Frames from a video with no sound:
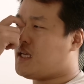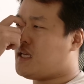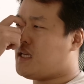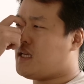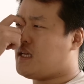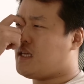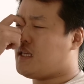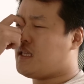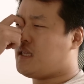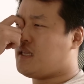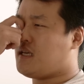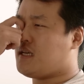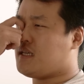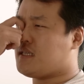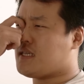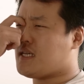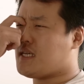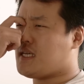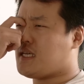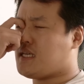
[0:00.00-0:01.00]
I
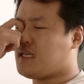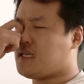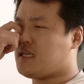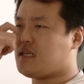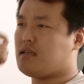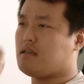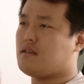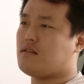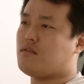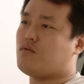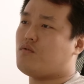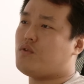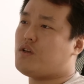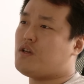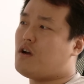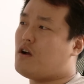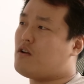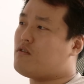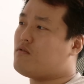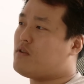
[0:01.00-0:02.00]
think it's like
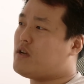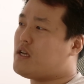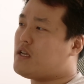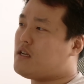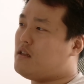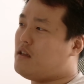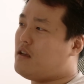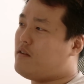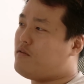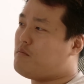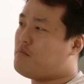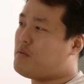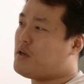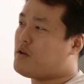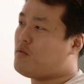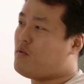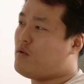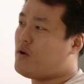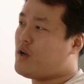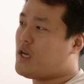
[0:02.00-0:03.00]
311
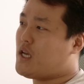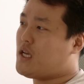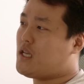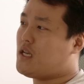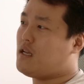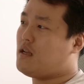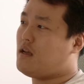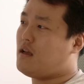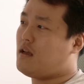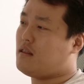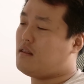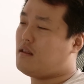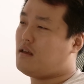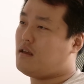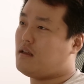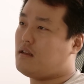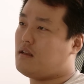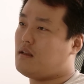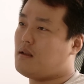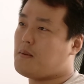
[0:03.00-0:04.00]
Bitcoin,
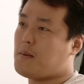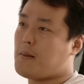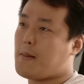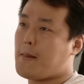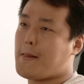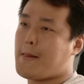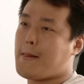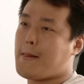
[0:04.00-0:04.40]
and then